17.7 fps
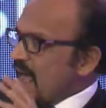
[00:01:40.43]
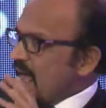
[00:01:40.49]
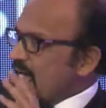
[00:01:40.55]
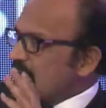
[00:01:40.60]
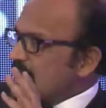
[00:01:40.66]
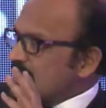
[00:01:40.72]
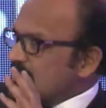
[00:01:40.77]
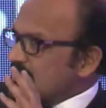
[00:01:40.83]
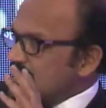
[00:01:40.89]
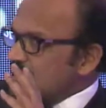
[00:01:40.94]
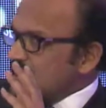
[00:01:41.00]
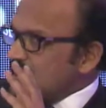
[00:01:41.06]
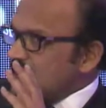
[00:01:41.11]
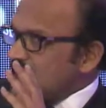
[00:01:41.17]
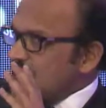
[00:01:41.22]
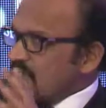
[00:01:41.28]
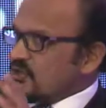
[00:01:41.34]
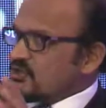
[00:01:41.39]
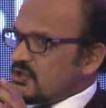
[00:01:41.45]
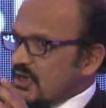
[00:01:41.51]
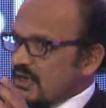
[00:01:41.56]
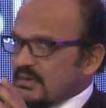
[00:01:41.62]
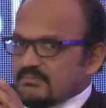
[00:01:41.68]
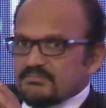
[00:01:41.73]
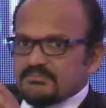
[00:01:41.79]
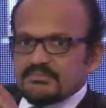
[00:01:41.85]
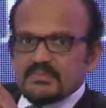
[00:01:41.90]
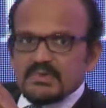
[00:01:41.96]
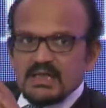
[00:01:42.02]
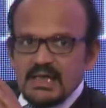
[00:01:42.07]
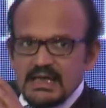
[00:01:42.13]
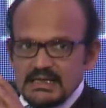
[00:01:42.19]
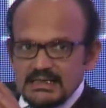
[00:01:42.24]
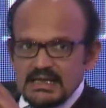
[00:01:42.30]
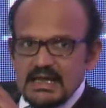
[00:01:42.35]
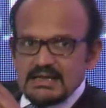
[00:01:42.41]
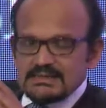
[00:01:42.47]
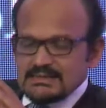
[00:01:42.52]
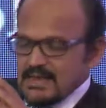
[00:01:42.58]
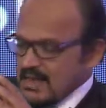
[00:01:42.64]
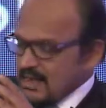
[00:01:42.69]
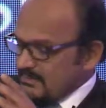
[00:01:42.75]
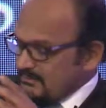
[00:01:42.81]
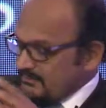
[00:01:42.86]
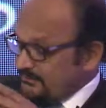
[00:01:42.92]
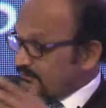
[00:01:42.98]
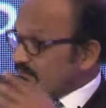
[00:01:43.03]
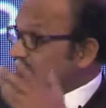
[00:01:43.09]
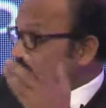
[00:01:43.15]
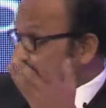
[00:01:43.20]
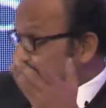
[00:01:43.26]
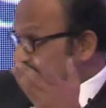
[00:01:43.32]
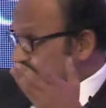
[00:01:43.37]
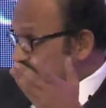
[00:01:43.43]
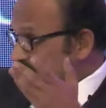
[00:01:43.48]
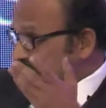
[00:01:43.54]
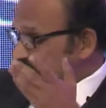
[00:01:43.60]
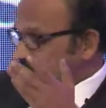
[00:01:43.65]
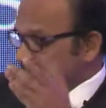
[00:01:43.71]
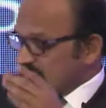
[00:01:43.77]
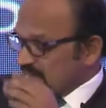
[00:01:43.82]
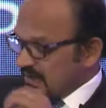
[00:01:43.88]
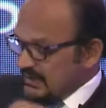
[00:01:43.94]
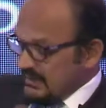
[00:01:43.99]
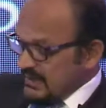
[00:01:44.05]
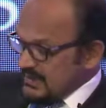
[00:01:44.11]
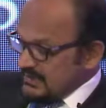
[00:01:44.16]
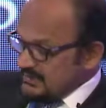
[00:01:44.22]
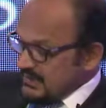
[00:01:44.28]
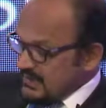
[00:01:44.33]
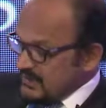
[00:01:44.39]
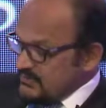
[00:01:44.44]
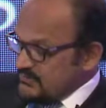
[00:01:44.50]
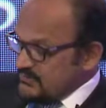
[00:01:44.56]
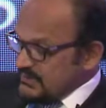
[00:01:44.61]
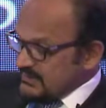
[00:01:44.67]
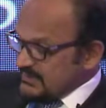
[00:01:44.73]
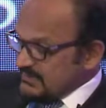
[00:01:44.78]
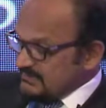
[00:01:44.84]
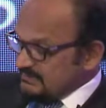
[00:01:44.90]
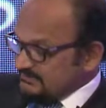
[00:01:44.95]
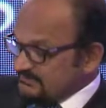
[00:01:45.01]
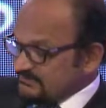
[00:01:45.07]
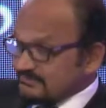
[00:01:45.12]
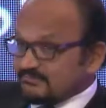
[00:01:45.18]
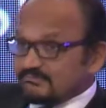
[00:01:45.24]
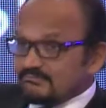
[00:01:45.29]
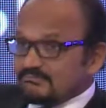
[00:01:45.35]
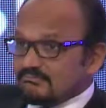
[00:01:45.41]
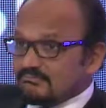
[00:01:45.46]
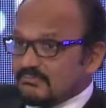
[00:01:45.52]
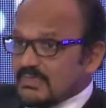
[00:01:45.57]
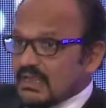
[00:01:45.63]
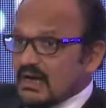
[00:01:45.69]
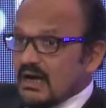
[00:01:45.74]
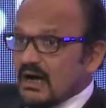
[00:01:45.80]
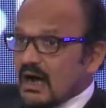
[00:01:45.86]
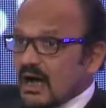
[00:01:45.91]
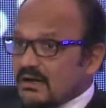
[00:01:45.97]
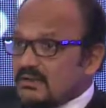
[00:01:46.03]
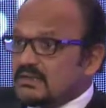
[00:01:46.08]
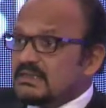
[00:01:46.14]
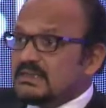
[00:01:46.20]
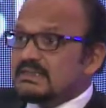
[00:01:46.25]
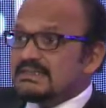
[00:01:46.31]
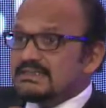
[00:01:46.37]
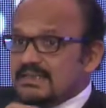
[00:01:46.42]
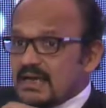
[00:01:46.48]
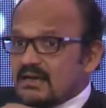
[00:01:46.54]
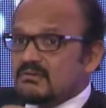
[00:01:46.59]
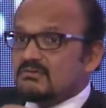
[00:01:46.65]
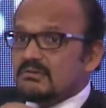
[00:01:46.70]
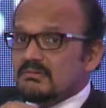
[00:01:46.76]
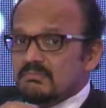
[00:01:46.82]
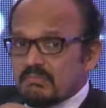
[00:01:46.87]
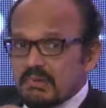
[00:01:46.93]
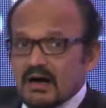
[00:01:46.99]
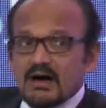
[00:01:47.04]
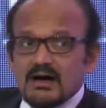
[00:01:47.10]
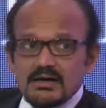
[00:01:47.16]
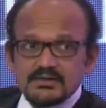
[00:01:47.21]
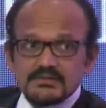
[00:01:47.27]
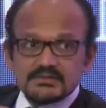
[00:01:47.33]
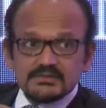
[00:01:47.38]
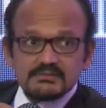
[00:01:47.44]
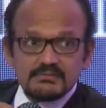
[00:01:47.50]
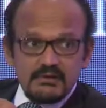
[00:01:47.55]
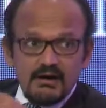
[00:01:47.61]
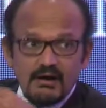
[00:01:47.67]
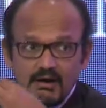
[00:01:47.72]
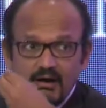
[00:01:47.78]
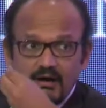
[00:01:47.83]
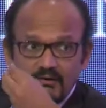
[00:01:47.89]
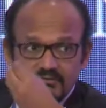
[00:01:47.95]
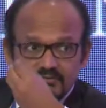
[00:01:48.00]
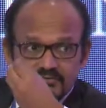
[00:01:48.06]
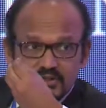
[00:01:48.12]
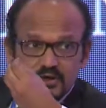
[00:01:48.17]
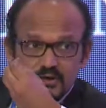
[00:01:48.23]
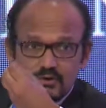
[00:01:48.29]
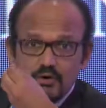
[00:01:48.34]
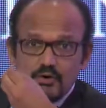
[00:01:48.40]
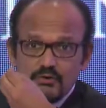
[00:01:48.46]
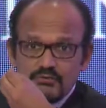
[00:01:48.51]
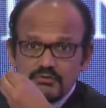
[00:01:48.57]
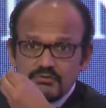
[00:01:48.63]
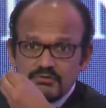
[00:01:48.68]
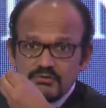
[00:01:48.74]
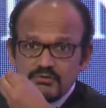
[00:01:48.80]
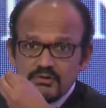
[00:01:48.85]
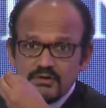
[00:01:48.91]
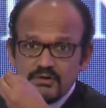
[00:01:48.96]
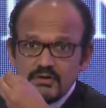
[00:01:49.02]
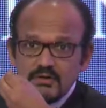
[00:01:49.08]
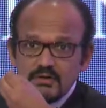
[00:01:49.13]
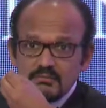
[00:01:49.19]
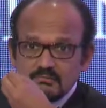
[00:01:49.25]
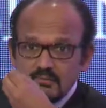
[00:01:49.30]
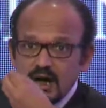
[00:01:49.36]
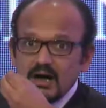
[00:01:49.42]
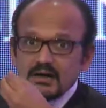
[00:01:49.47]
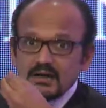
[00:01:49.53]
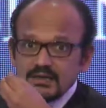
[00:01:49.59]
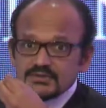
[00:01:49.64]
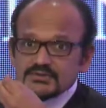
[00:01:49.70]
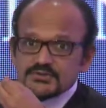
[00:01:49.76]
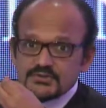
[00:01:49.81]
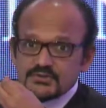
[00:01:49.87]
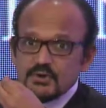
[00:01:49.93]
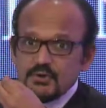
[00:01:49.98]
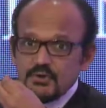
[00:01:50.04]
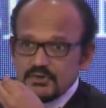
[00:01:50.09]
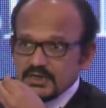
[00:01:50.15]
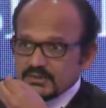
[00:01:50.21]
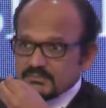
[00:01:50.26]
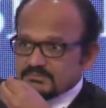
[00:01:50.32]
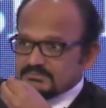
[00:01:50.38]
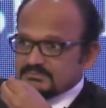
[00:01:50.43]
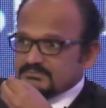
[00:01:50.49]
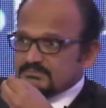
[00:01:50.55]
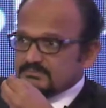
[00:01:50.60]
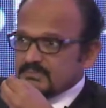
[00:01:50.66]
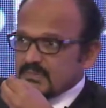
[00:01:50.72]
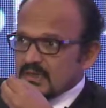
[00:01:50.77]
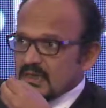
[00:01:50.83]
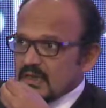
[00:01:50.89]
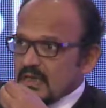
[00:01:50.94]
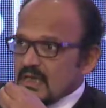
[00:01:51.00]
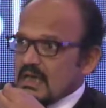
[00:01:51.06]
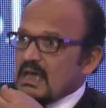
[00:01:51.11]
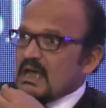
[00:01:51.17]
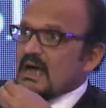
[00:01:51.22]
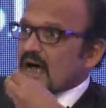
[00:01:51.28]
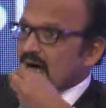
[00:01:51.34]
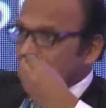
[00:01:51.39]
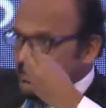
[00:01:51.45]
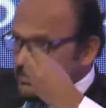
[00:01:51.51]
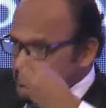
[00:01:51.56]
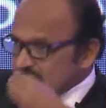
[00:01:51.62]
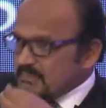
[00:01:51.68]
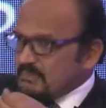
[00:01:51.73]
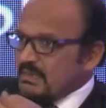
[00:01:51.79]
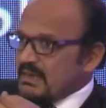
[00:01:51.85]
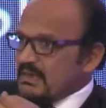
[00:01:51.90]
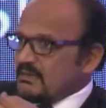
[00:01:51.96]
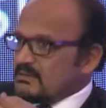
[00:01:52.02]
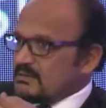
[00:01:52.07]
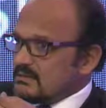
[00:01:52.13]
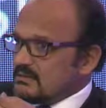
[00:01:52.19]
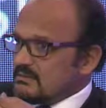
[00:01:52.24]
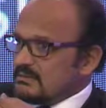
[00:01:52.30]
And Asia and LATAM and the Pacific Alliance countries are an integral part of the growth market story, underpinned